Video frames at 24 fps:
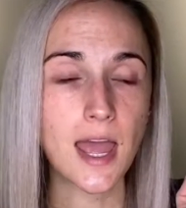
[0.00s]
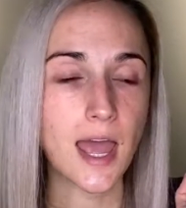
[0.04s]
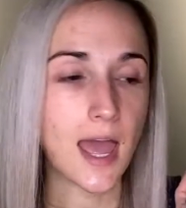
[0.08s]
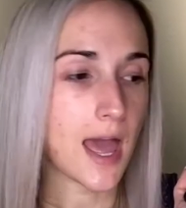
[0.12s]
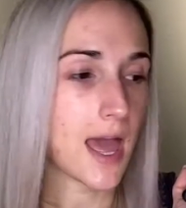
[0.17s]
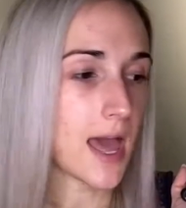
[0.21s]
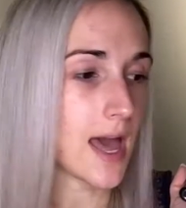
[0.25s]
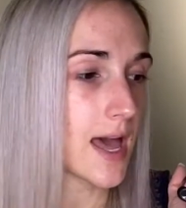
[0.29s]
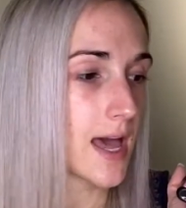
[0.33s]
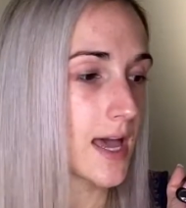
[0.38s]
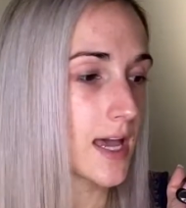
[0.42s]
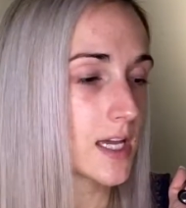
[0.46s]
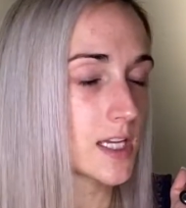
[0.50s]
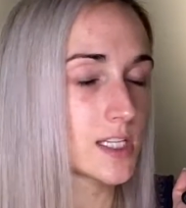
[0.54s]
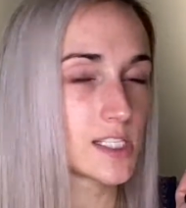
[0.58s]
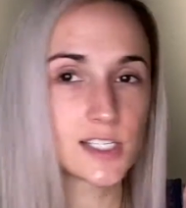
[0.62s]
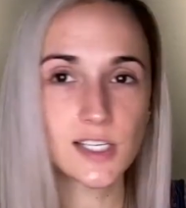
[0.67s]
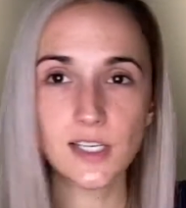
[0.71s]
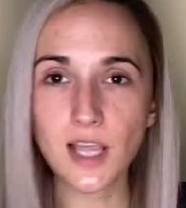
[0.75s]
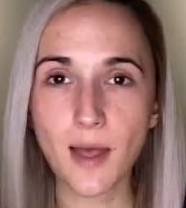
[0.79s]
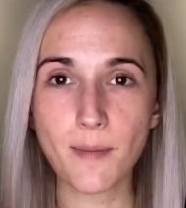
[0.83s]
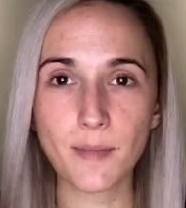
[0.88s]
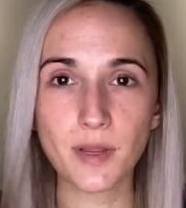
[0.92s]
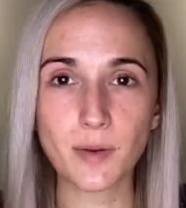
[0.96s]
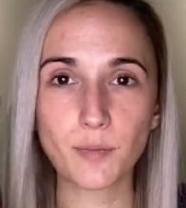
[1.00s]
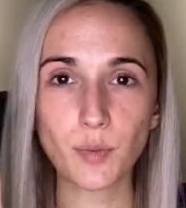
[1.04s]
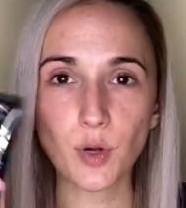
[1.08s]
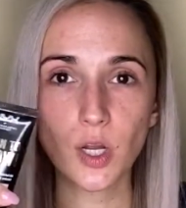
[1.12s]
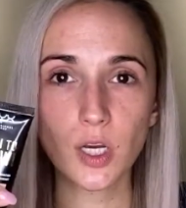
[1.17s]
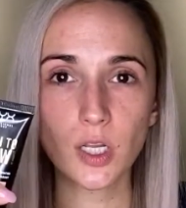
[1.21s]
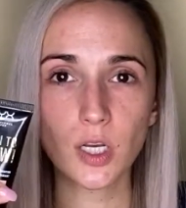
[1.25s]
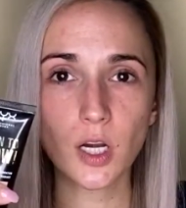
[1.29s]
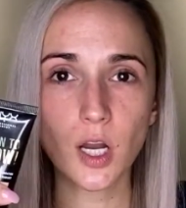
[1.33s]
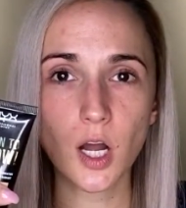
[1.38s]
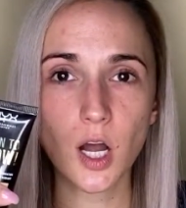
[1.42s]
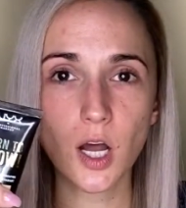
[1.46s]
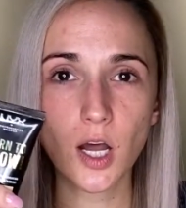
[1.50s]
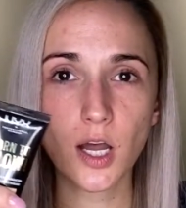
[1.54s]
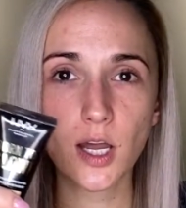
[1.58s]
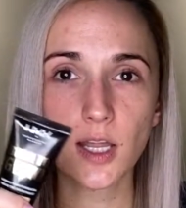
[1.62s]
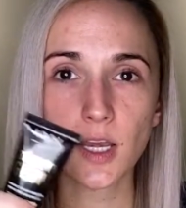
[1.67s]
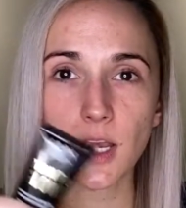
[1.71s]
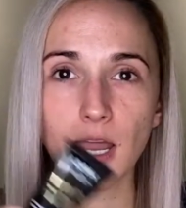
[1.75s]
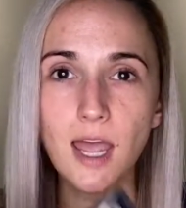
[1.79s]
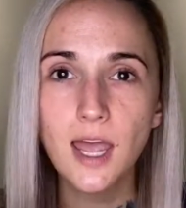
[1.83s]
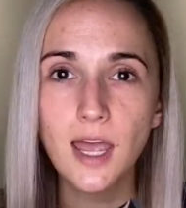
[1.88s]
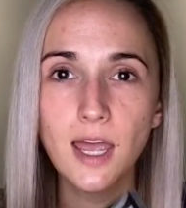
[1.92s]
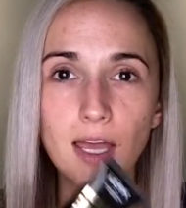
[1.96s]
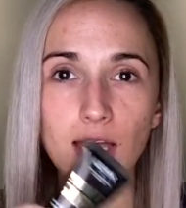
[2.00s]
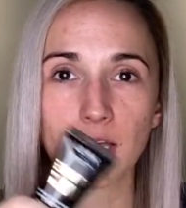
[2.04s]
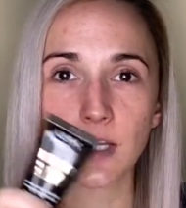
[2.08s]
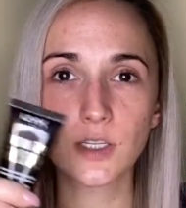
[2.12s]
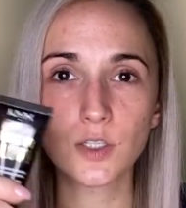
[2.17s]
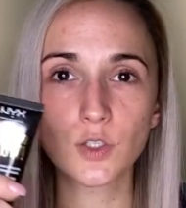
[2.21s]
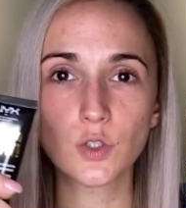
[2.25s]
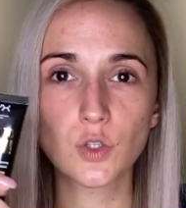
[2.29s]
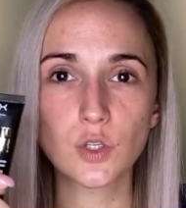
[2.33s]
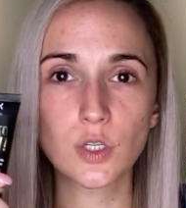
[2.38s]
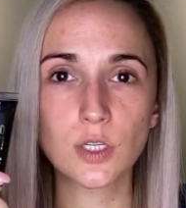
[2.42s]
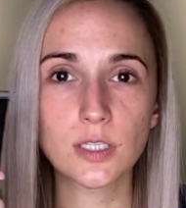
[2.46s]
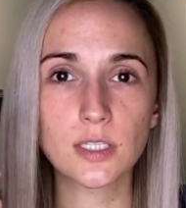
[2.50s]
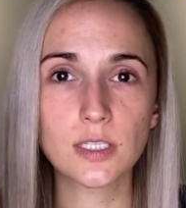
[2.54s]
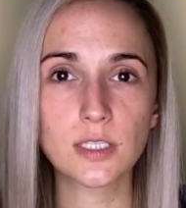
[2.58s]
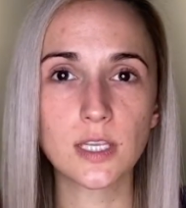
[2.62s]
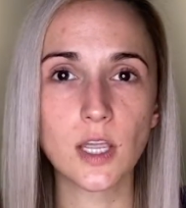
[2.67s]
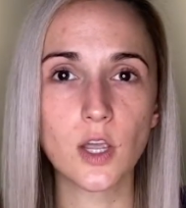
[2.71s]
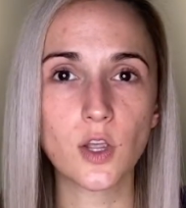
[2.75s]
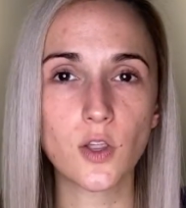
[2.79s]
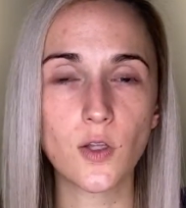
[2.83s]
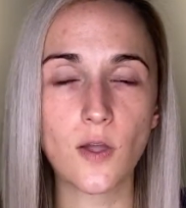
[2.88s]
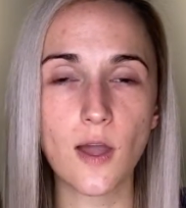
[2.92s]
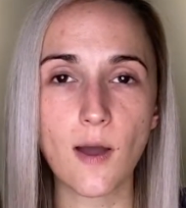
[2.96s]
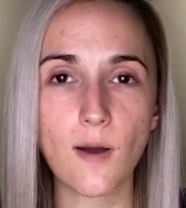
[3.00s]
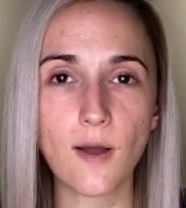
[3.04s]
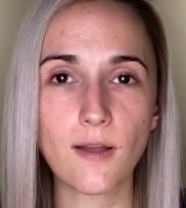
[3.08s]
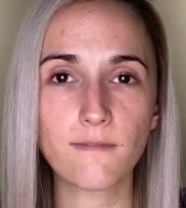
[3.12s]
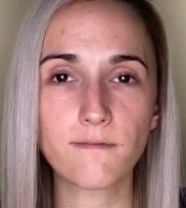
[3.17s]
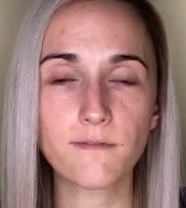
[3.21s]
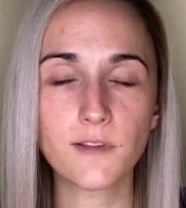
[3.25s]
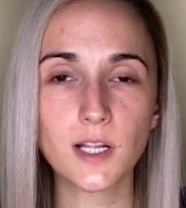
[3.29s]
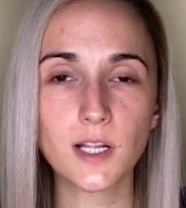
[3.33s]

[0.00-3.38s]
and I'm going to put it on and tell you how I feel